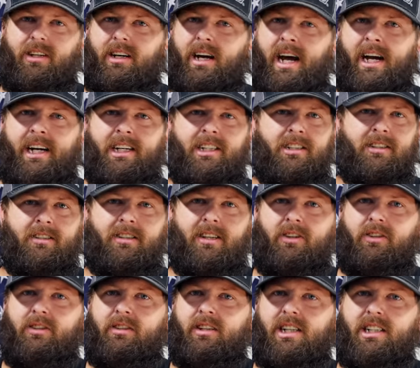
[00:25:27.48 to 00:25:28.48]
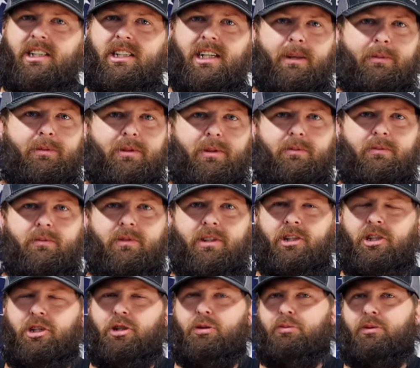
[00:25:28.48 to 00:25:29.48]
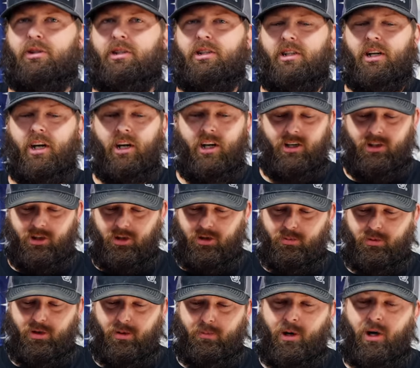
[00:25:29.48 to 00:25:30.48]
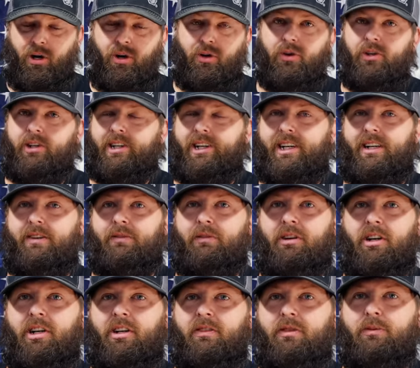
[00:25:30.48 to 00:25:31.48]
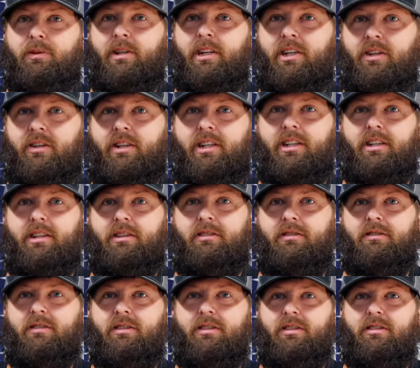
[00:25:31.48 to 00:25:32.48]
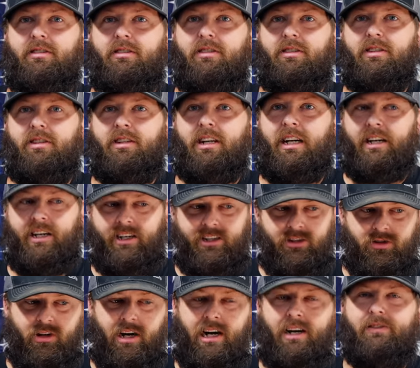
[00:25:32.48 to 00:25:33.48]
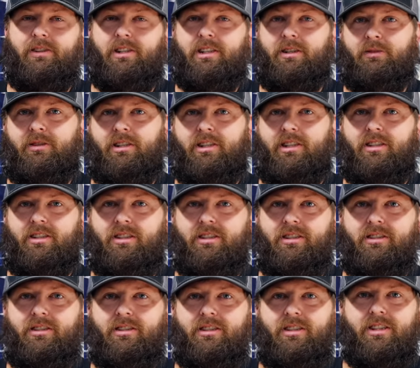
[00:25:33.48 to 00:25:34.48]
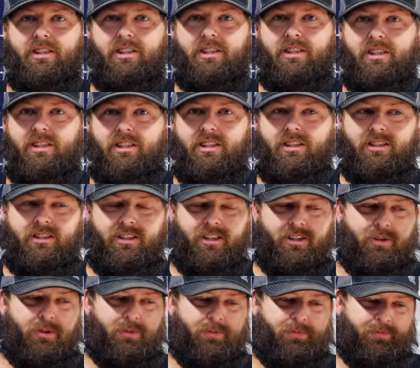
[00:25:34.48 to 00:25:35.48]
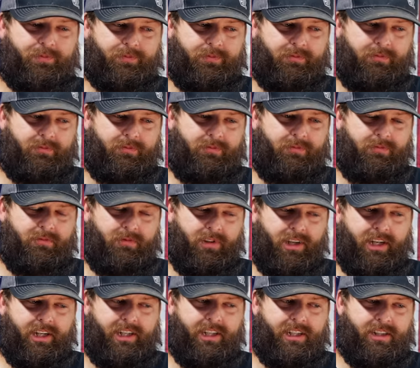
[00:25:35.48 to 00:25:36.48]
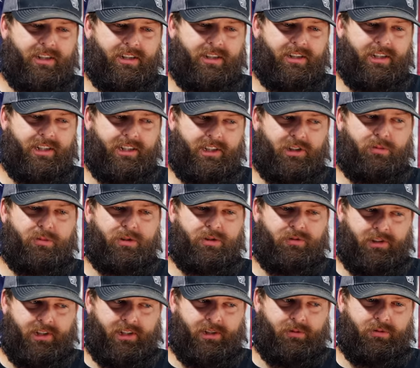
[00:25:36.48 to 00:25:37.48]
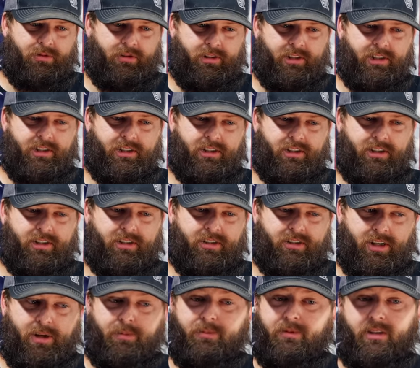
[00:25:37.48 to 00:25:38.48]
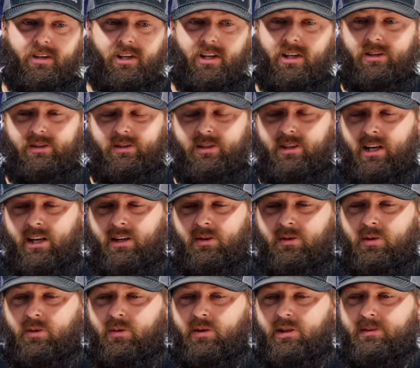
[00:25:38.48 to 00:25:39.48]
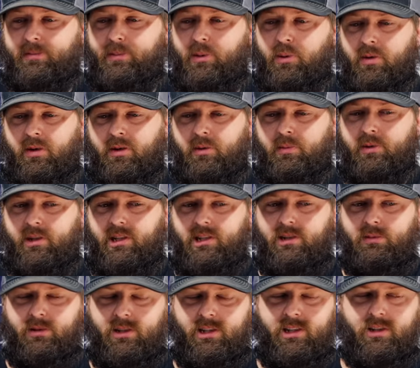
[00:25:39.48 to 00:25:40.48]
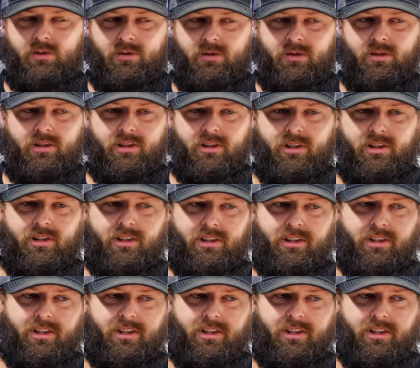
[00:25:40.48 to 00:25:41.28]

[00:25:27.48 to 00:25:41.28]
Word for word: age is the only thing stopping him because you yeah. can put you can put a ball on a tee in front of him and he'll hit it. Yep. And he's driving it when he does. Good. So. That's good. He uh, he's gonna be ready to play something. I don't, I don't know what sport he'll pick, but